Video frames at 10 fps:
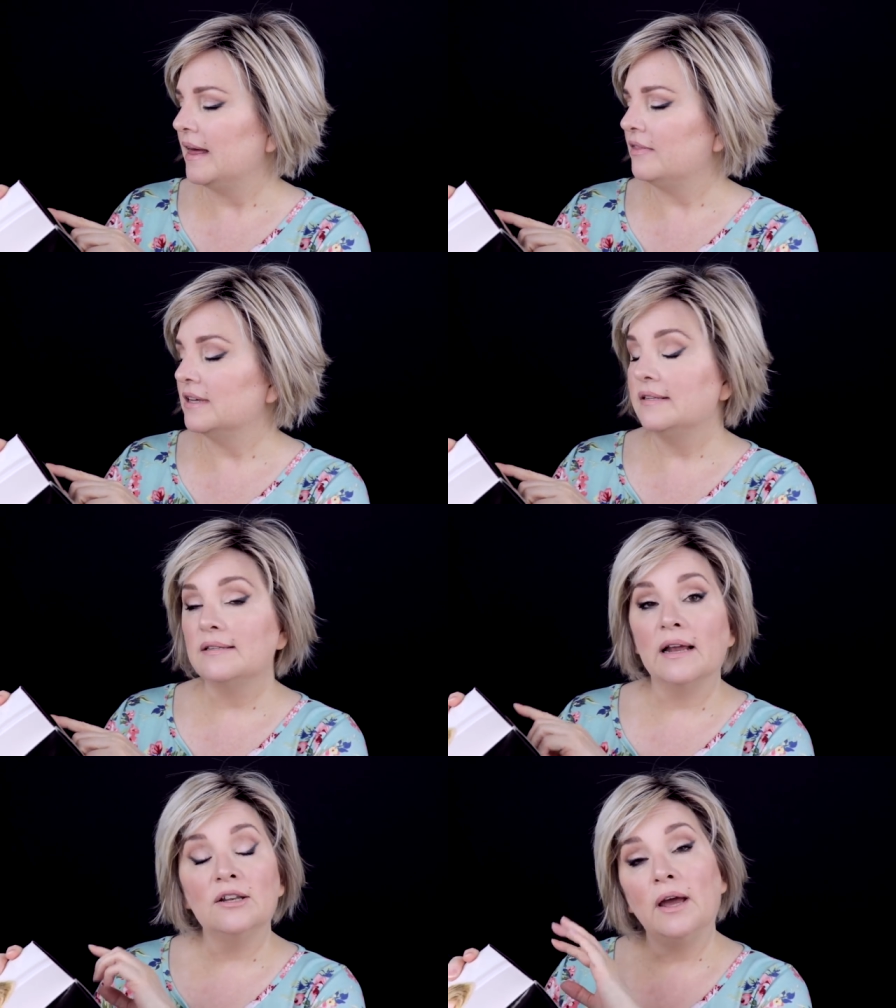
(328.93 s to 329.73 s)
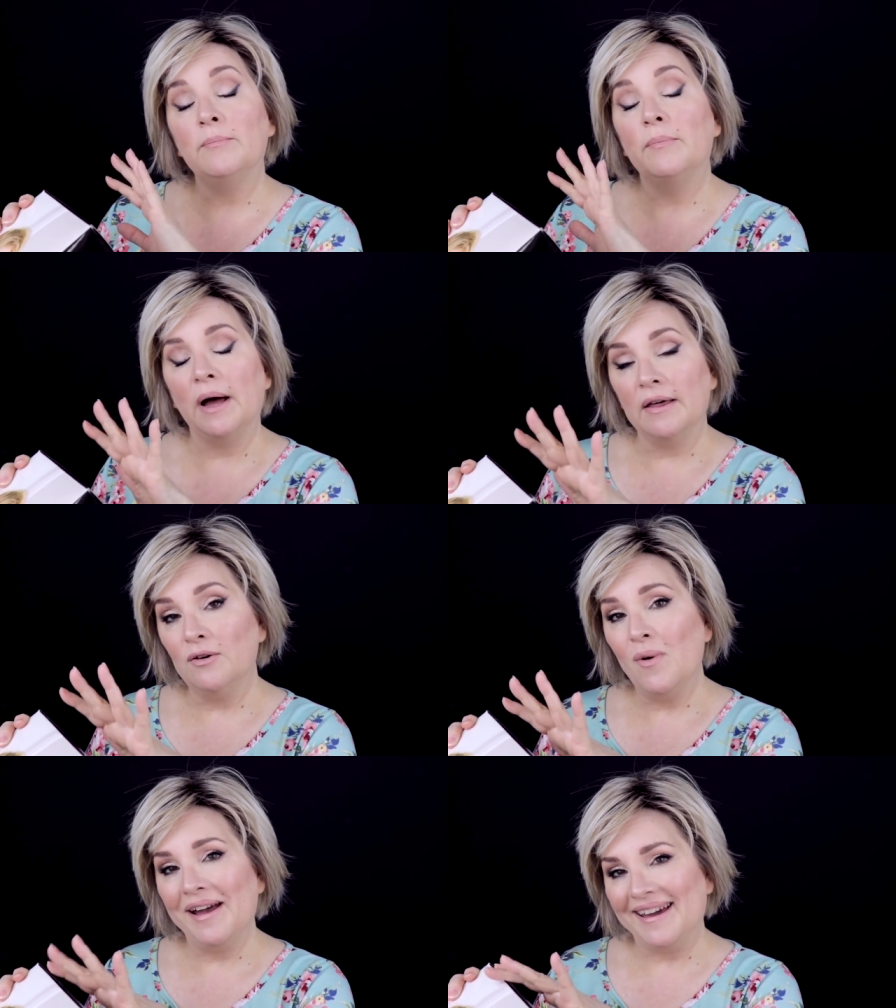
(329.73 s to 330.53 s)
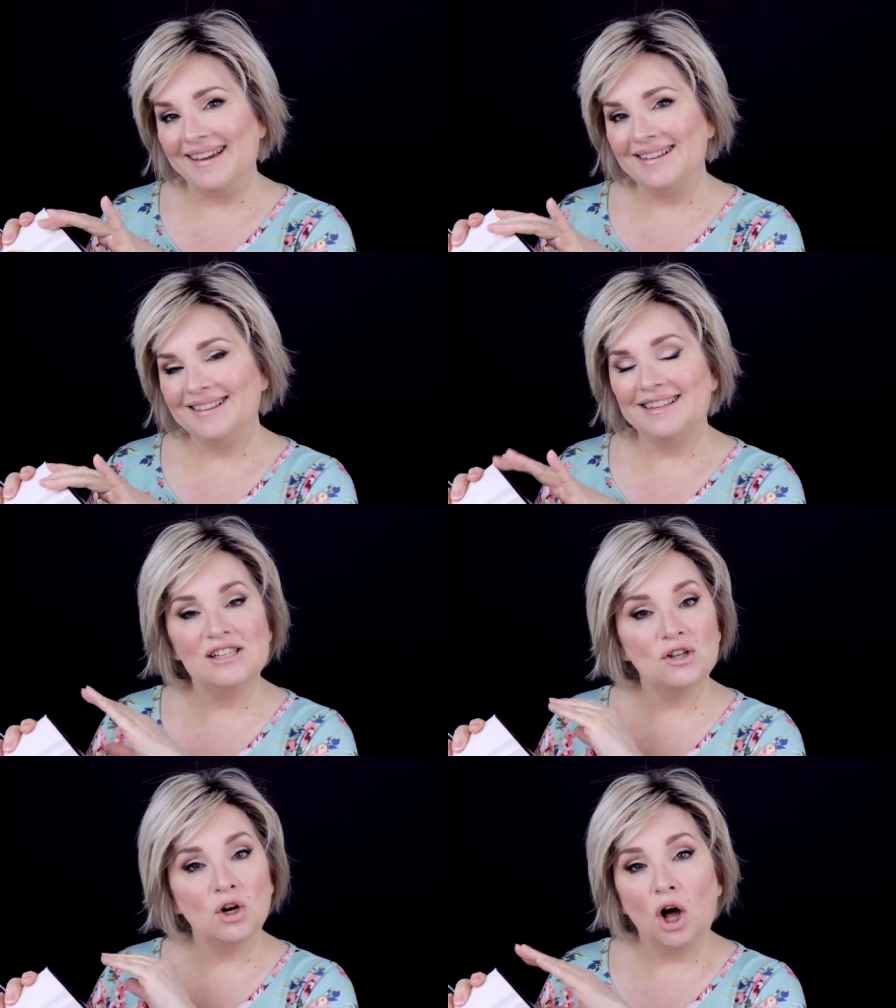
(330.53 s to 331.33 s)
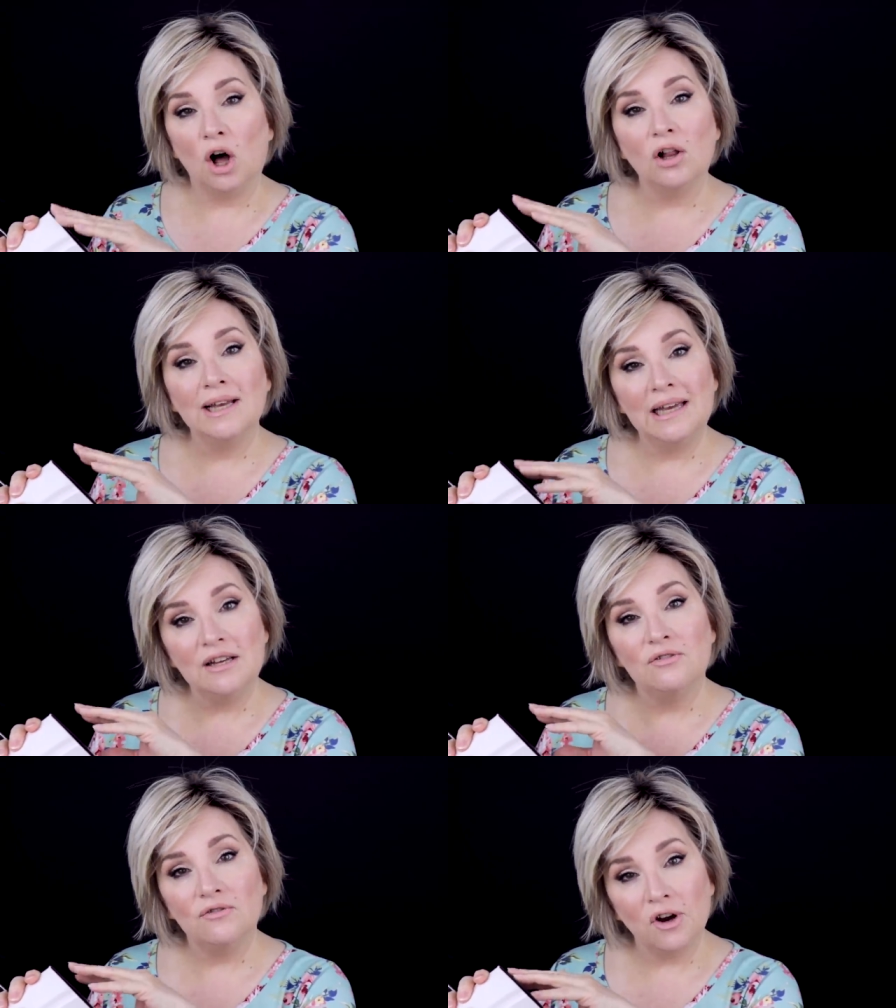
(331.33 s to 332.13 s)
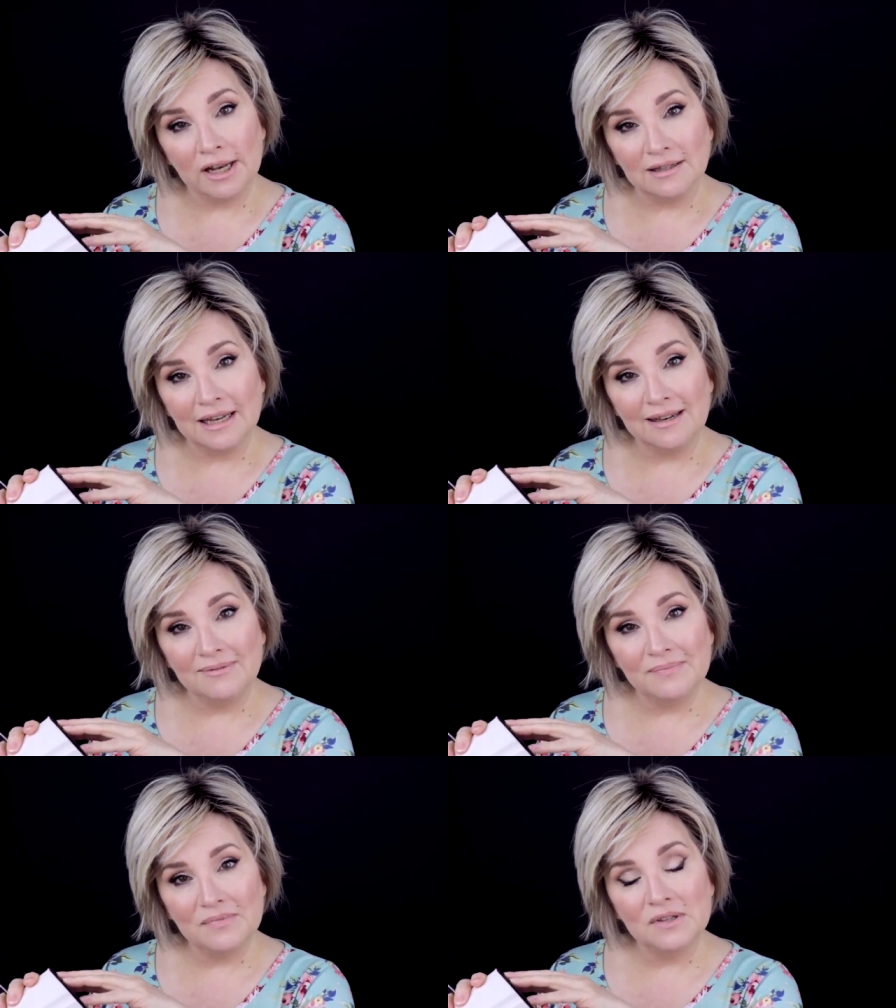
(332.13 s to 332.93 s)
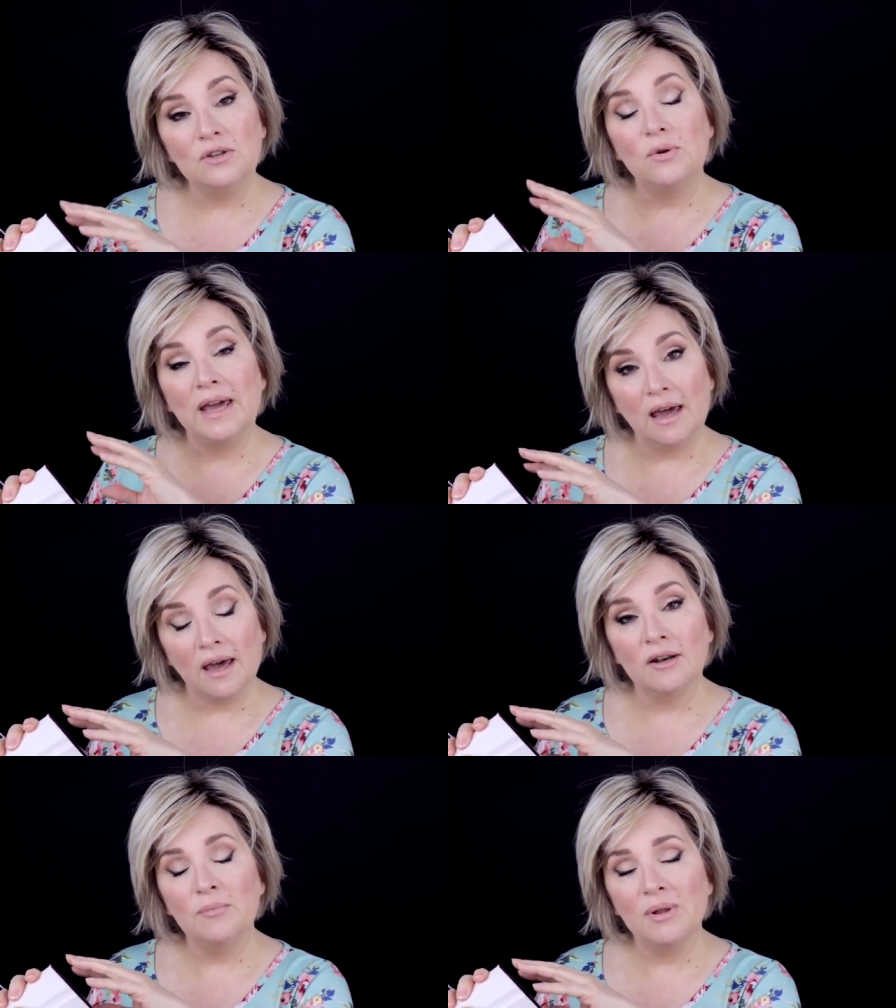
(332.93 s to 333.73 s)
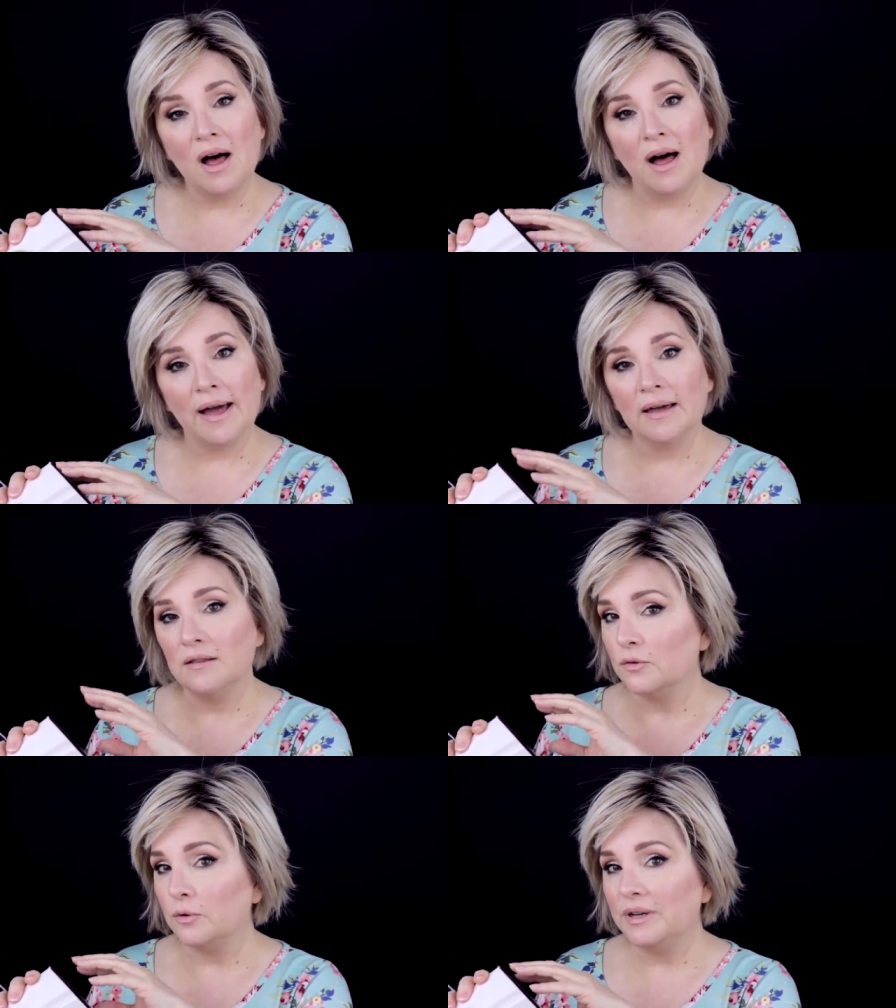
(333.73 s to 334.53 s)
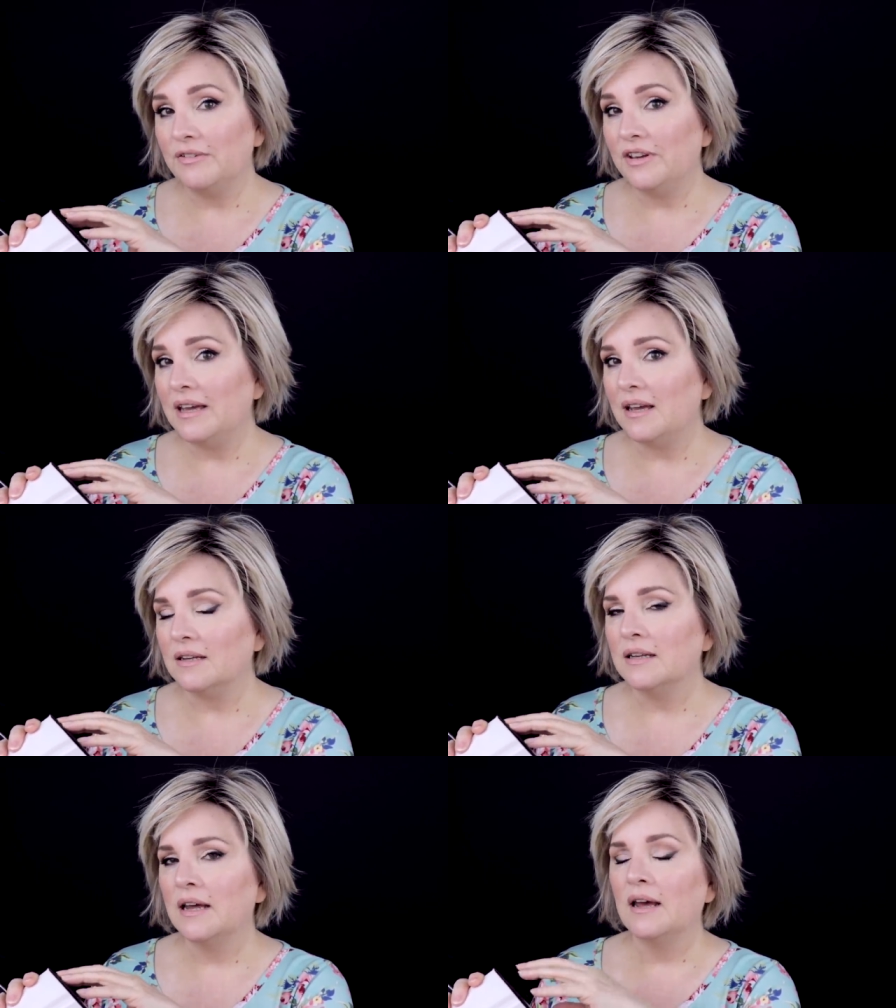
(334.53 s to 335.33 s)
This, and, and by the way, these are all heat friendly. You can apply a little bit of heat.